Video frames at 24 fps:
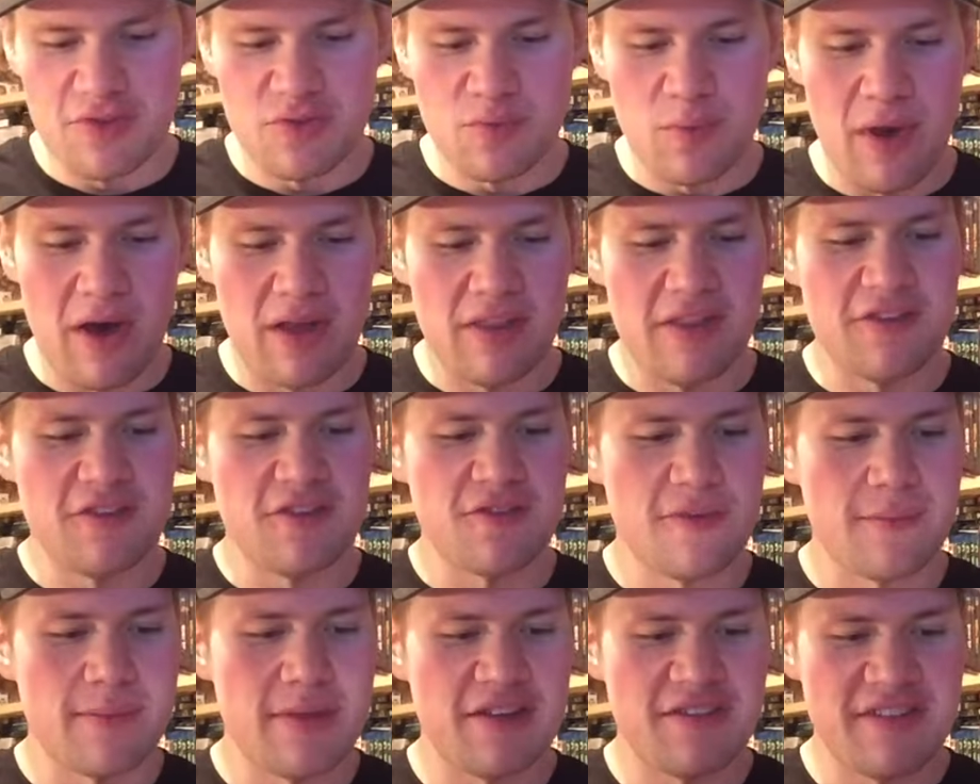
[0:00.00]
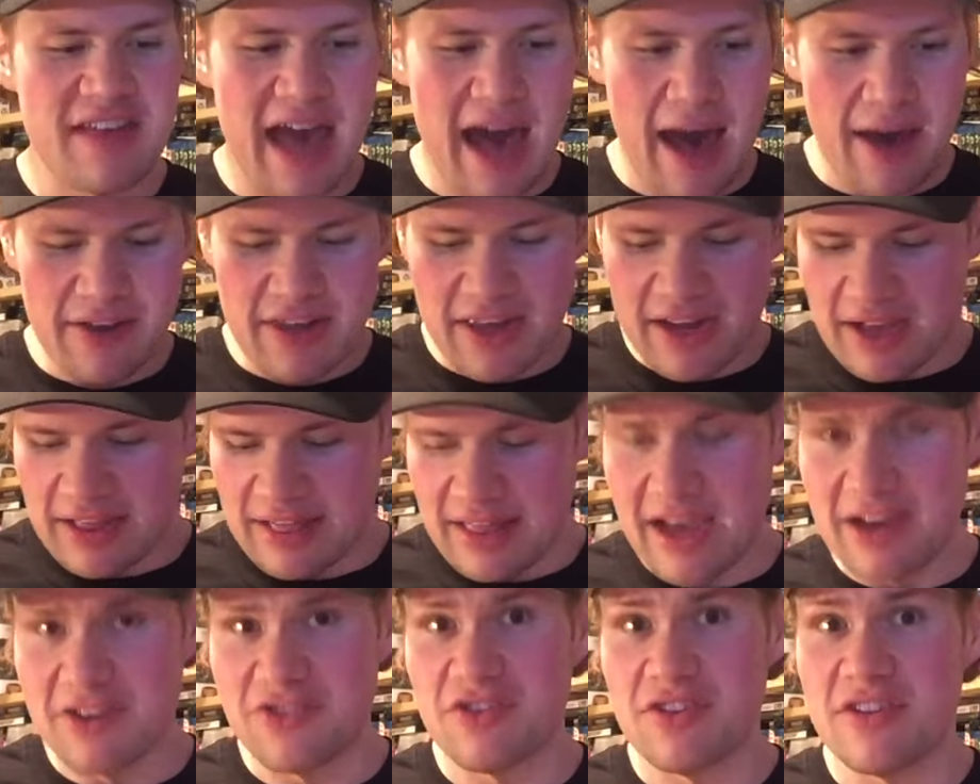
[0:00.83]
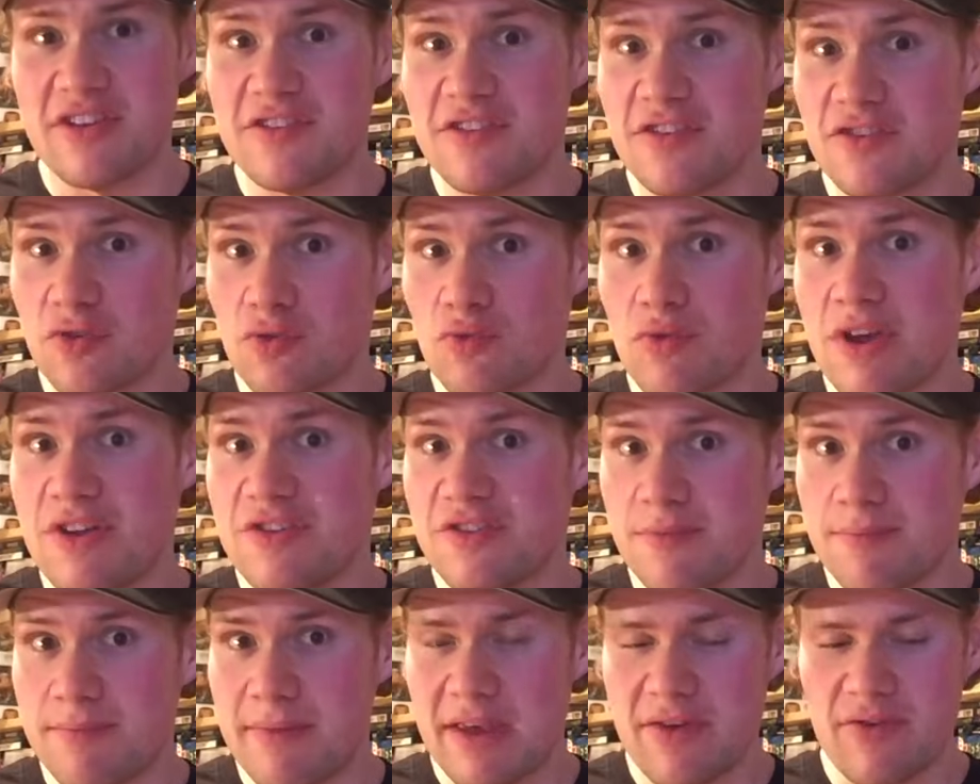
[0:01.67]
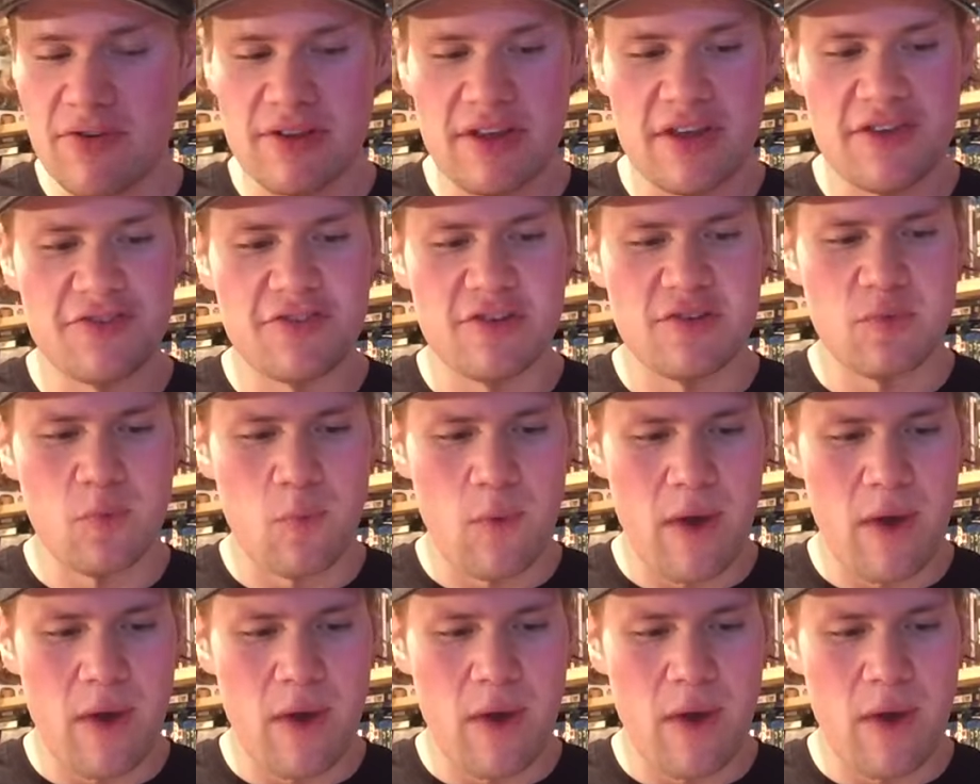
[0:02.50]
as well, and this is from the Italian collection. This is a Region B release as